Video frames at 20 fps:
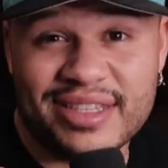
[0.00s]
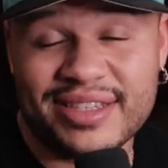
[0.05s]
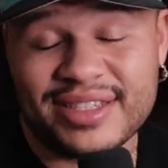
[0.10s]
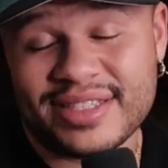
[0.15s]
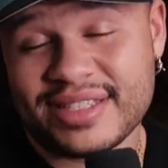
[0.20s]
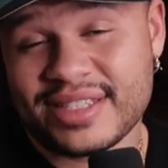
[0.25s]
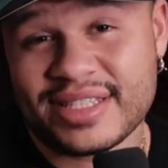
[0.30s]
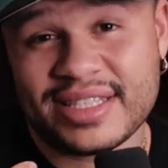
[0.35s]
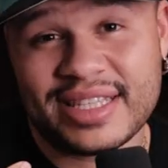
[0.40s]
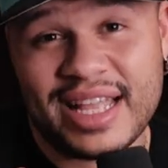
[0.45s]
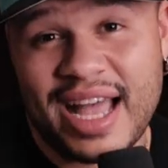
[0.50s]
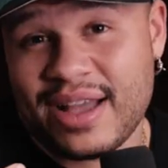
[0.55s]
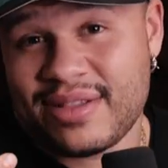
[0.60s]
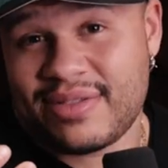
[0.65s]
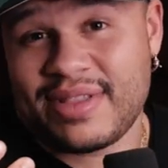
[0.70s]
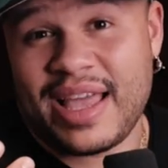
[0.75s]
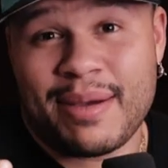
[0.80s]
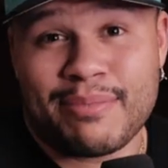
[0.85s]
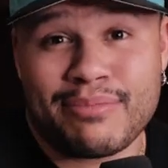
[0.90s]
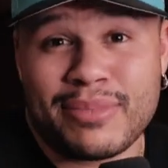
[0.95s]
you're just
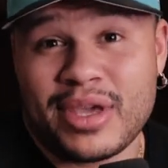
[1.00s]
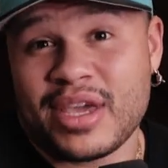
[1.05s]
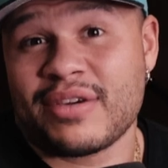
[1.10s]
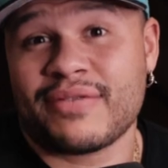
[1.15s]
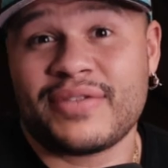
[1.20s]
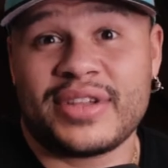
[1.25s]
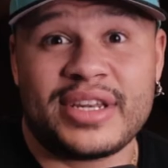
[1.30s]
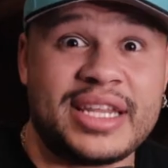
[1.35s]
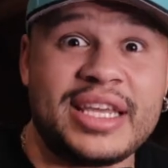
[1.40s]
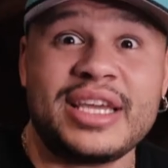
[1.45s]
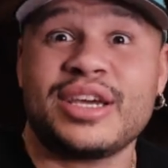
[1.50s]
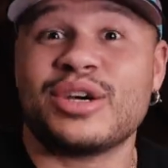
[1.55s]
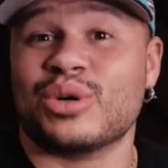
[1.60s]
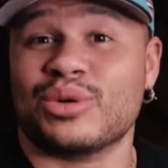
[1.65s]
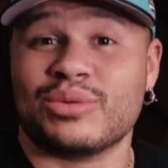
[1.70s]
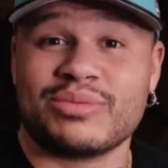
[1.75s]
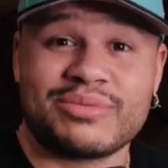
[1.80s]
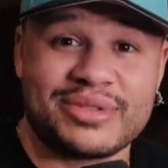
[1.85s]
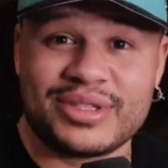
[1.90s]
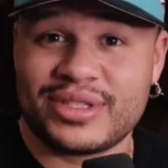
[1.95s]
not that big of a
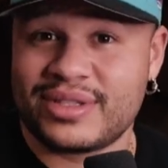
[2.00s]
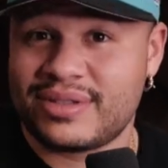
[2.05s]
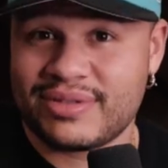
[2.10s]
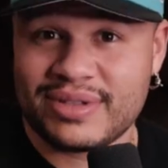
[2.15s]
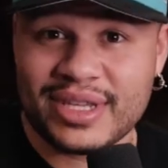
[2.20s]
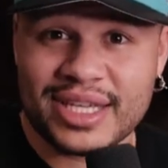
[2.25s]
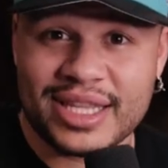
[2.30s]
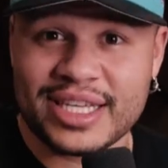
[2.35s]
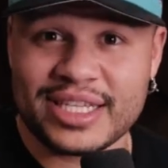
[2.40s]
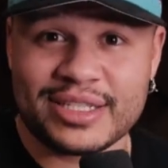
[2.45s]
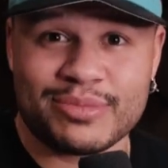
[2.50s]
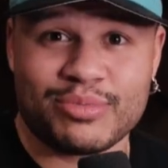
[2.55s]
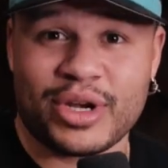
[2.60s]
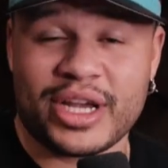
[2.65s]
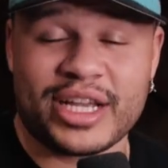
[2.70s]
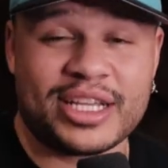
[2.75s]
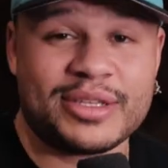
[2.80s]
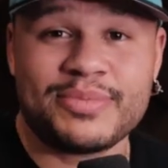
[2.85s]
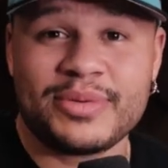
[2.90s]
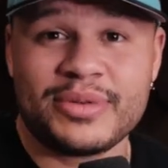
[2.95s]
deal to these
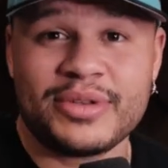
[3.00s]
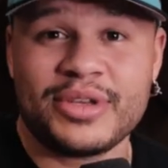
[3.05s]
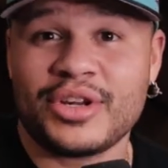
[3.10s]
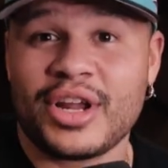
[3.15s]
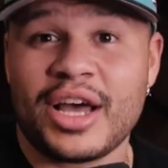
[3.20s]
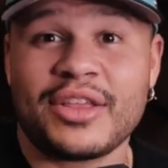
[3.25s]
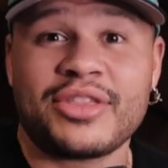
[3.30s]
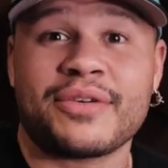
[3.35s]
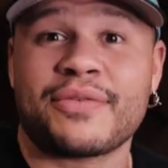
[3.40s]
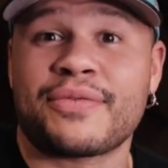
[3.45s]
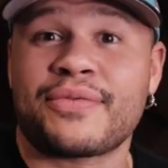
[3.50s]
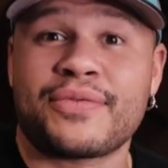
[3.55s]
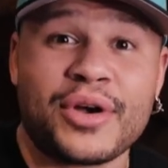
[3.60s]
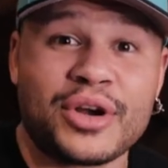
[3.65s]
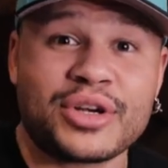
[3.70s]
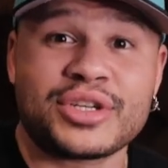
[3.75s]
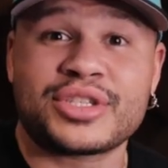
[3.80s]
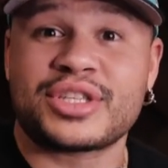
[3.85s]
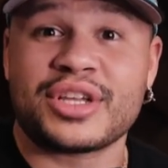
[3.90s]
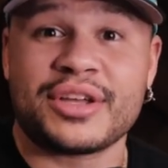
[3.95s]
brands. You're not the
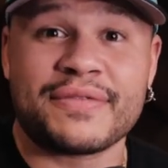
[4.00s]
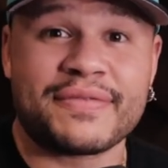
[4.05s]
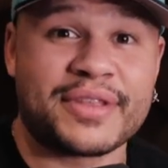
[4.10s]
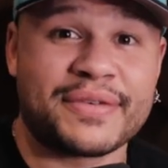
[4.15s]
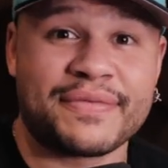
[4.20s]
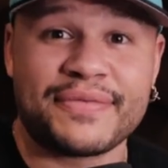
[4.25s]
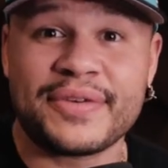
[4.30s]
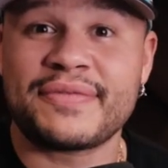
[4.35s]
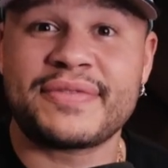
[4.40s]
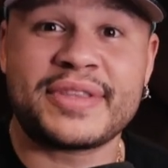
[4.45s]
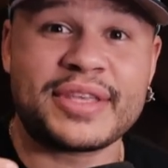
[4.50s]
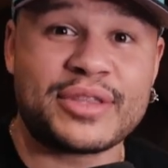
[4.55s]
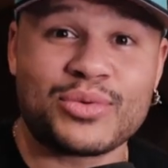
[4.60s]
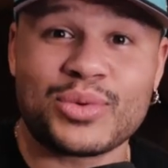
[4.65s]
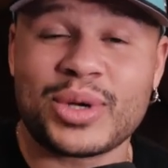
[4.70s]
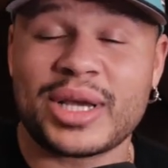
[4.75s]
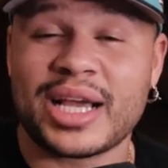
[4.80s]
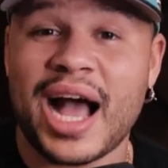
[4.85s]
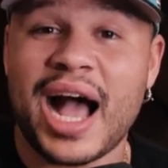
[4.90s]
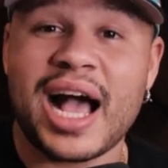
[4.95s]
first of the
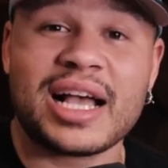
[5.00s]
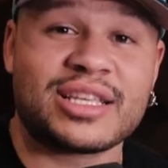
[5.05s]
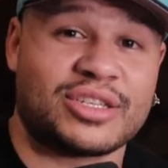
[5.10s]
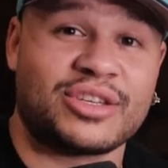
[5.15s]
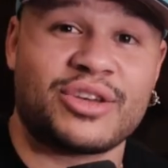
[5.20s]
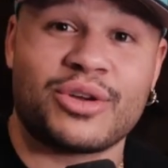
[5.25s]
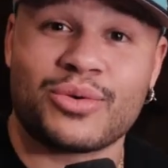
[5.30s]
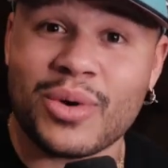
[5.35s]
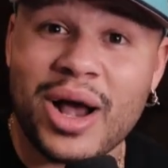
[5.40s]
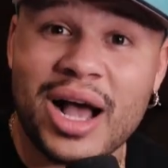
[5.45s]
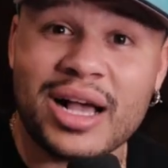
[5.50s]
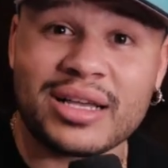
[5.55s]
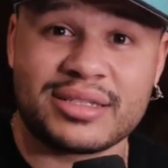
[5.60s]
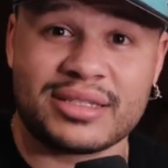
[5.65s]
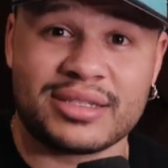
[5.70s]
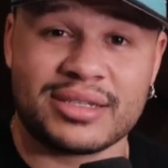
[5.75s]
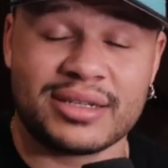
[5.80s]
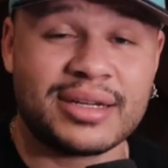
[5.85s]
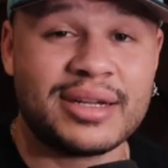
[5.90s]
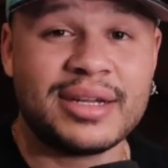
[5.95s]
53 guys on your
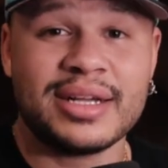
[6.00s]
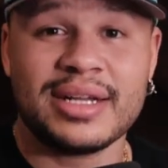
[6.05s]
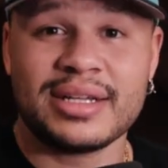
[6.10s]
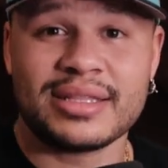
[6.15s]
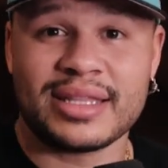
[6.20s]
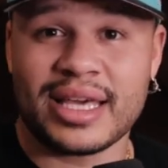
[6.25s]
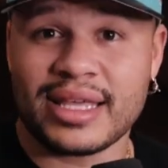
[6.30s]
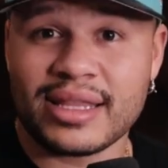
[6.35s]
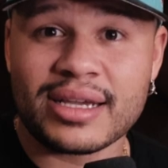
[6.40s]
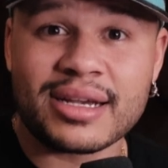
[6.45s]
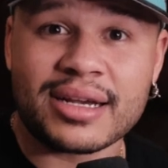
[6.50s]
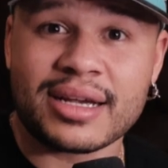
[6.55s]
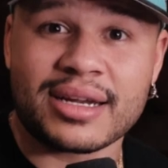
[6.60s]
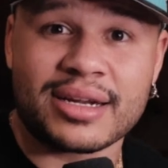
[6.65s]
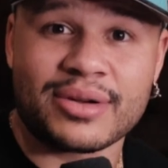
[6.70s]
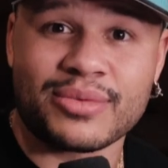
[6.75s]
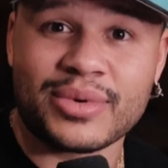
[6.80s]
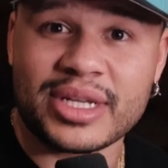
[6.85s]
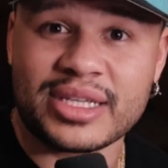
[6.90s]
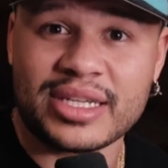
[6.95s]
roster that they're
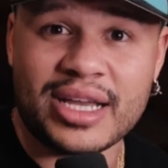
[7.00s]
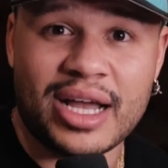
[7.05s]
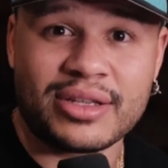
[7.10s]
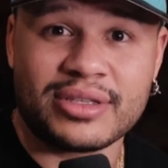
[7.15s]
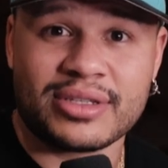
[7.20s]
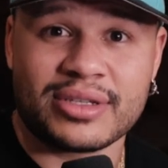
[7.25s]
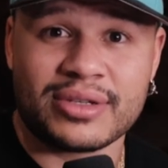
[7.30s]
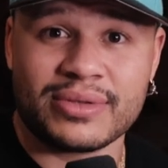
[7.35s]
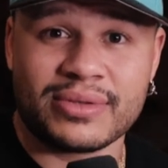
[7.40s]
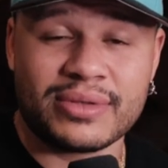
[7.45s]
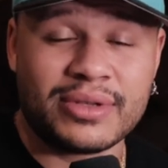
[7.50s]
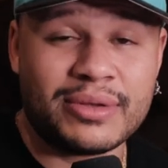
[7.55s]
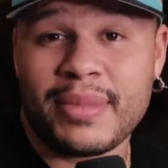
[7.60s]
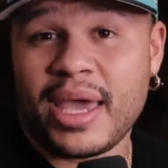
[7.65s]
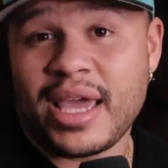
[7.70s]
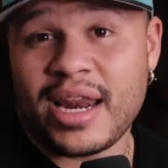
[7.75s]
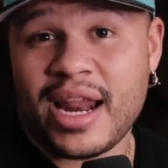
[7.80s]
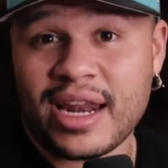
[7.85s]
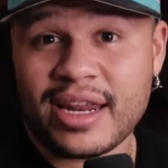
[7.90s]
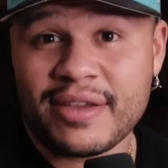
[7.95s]
going to reach out to. You
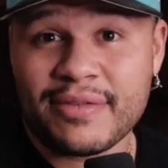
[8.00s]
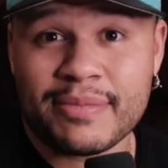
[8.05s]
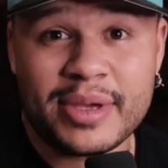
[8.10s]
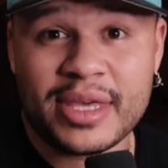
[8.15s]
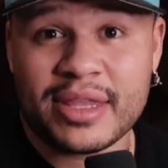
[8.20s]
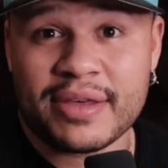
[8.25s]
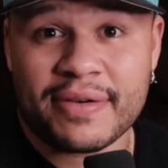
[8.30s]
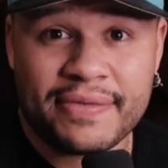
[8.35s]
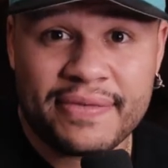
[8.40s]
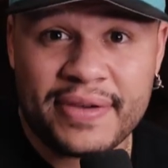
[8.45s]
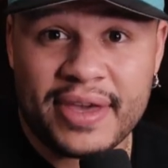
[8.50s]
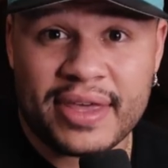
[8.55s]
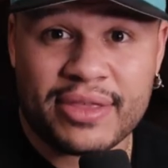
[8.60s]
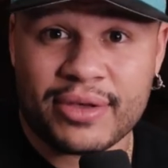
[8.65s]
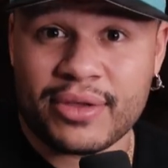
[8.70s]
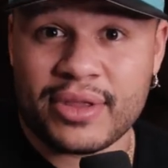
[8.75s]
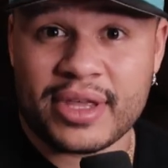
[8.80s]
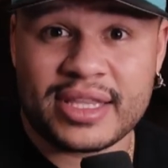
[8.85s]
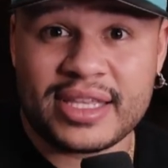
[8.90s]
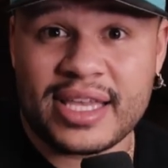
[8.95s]
may not even be the fifth
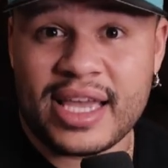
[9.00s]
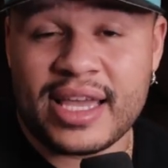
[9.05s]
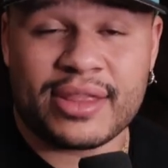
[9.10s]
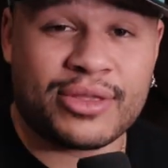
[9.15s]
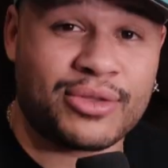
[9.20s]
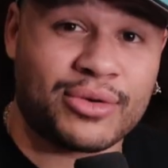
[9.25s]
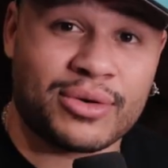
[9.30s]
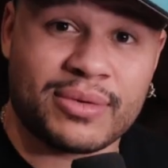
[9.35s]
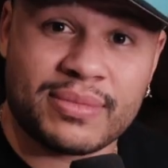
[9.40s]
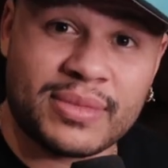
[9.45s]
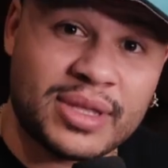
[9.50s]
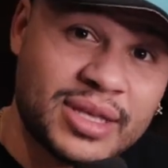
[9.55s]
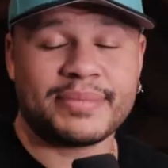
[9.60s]
or the 10th, or